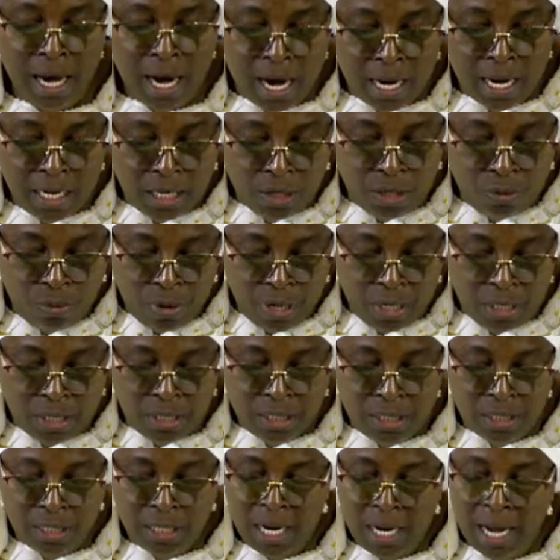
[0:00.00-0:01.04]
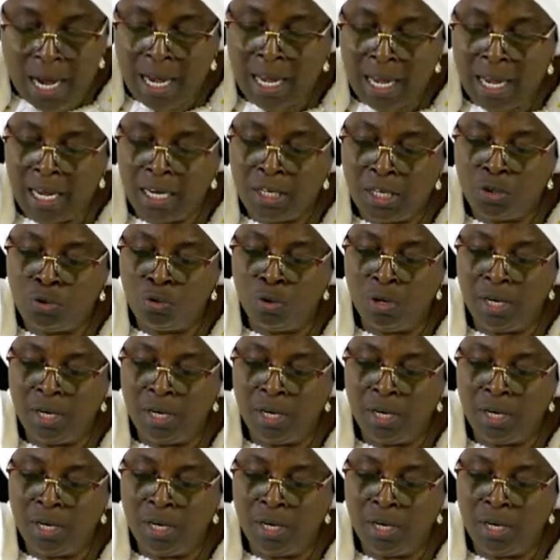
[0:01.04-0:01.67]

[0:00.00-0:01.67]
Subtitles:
and it went ahead to